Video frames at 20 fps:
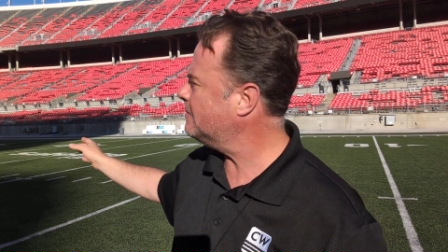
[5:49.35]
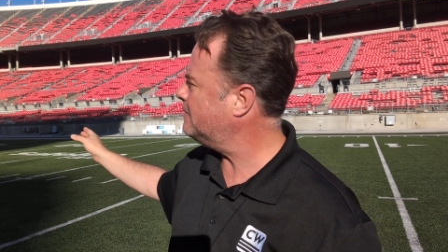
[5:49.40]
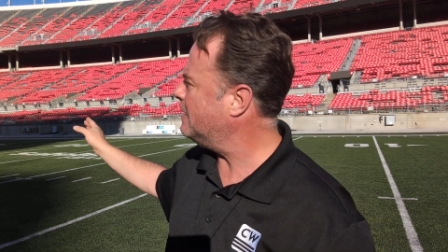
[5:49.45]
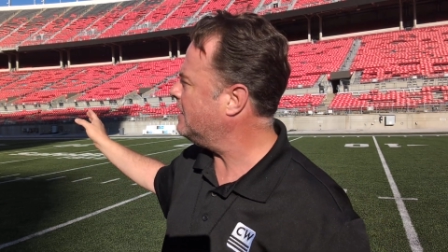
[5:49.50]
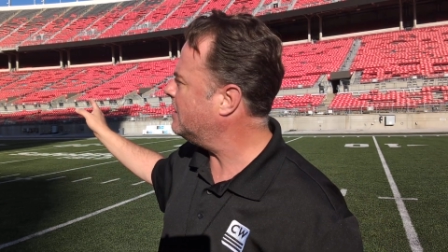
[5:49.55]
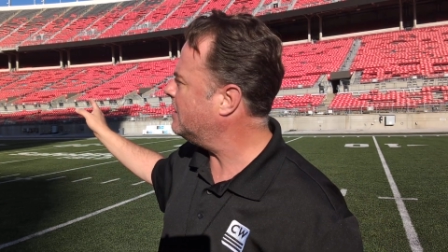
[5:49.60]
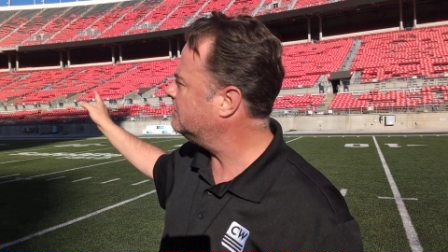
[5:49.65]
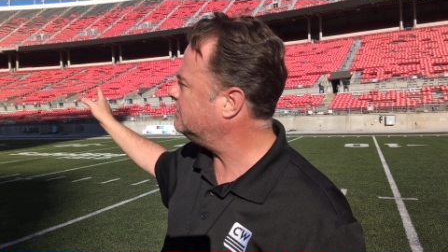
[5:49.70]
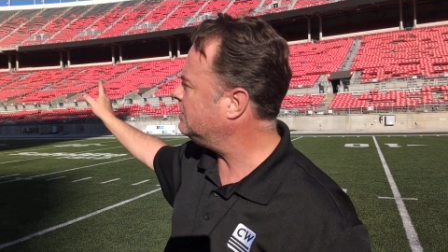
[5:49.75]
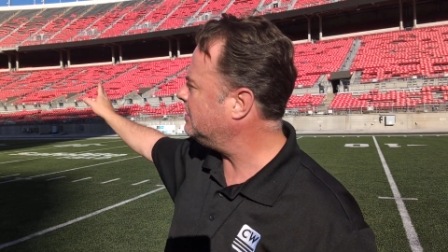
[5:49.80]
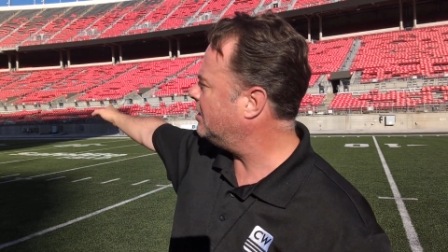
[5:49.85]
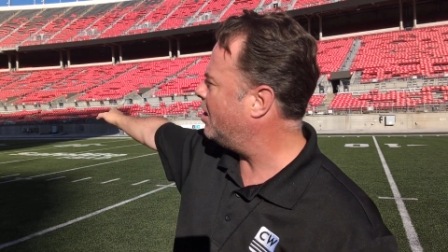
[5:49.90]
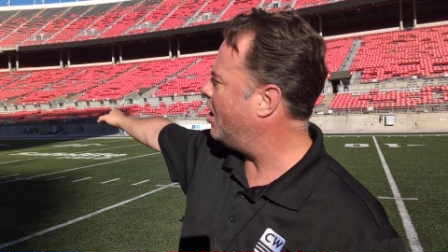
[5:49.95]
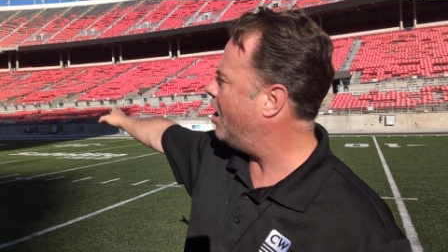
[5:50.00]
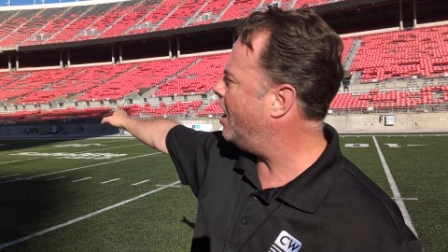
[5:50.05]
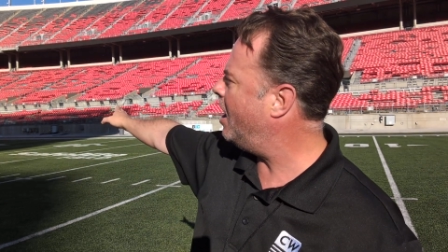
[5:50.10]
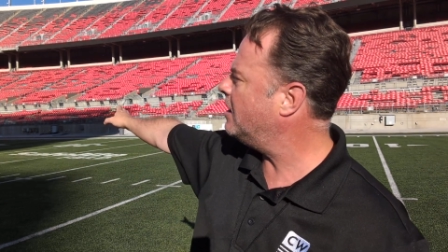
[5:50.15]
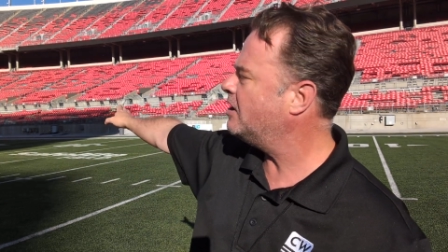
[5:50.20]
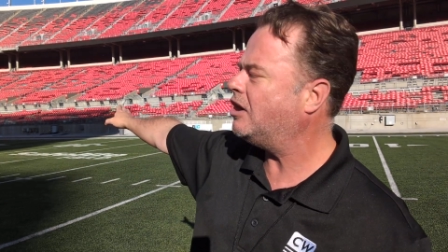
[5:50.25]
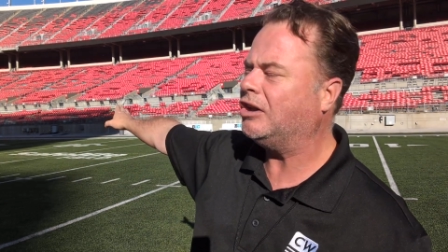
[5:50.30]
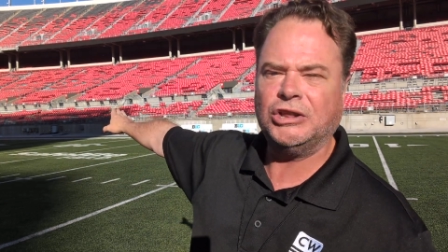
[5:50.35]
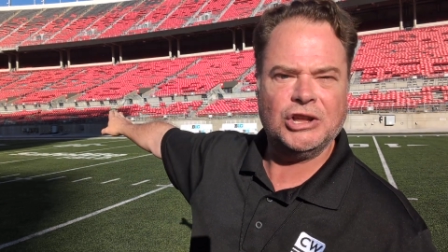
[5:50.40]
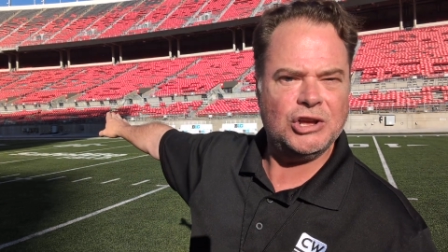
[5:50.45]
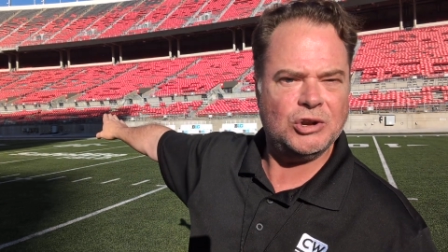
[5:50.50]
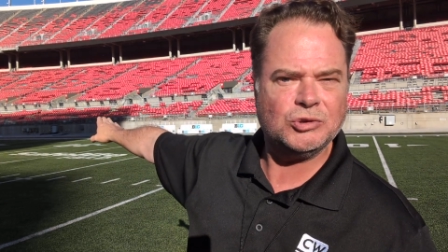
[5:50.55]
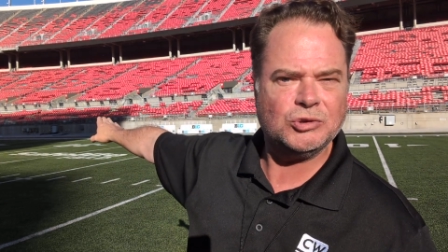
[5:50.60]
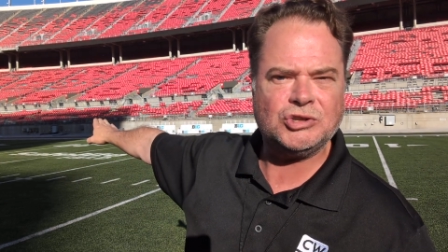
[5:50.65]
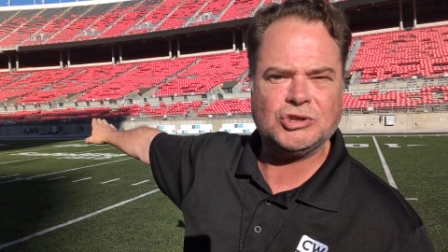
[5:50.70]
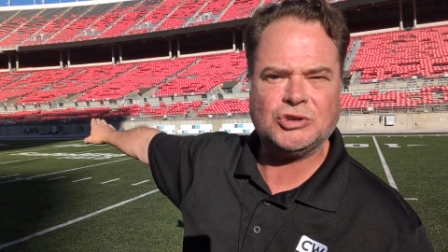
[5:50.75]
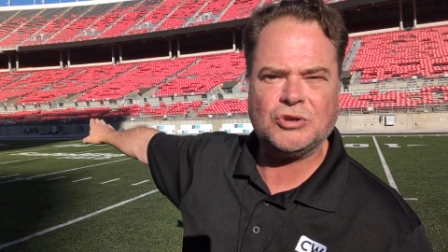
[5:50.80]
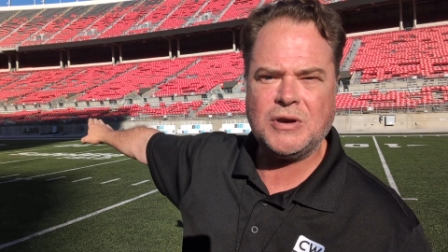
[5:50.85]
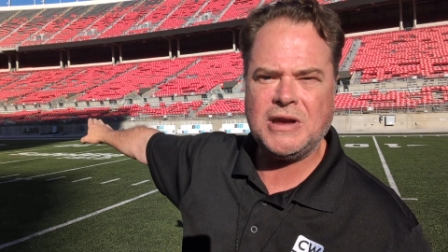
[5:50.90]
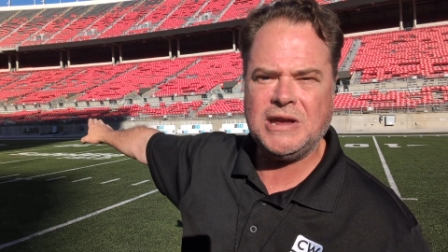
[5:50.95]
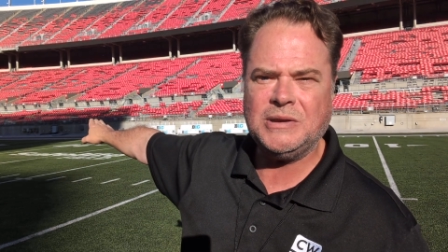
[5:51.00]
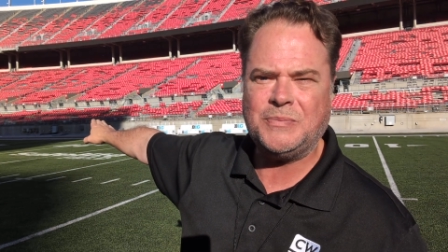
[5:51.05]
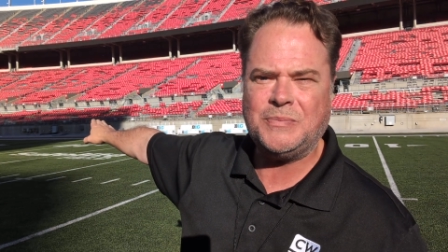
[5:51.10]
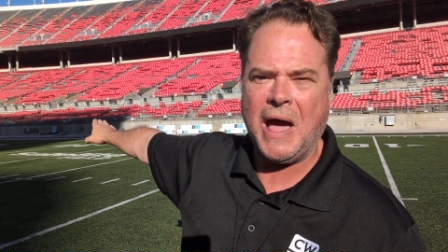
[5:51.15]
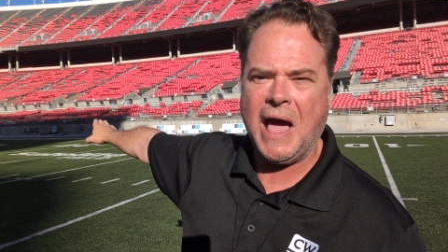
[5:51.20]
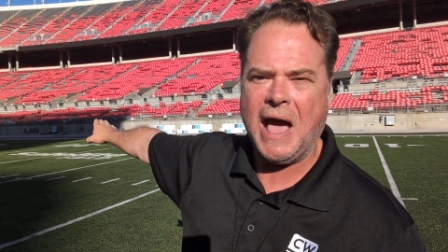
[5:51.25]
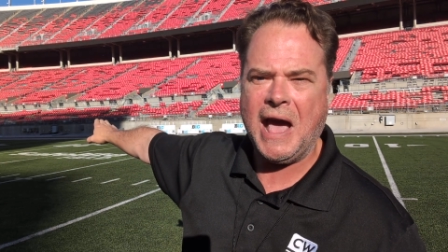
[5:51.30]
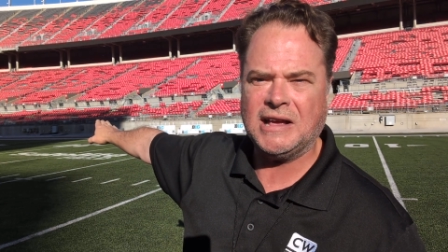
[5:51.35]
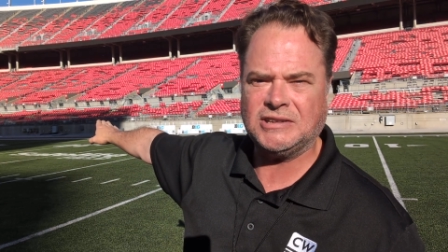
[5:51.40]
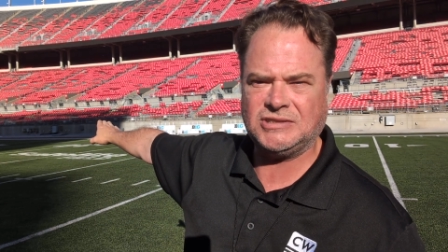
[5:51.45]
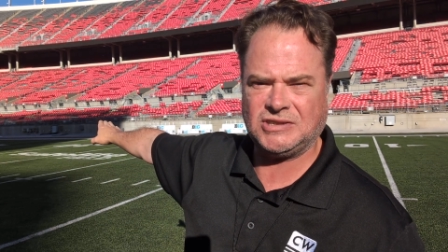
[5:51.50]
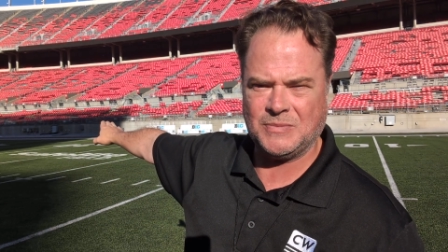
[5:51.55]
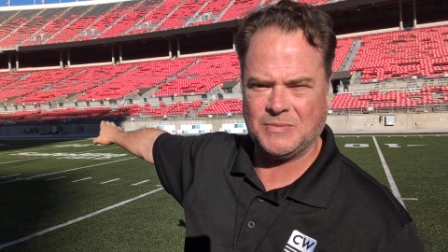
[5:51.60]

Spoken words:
because he caught a little screen pass,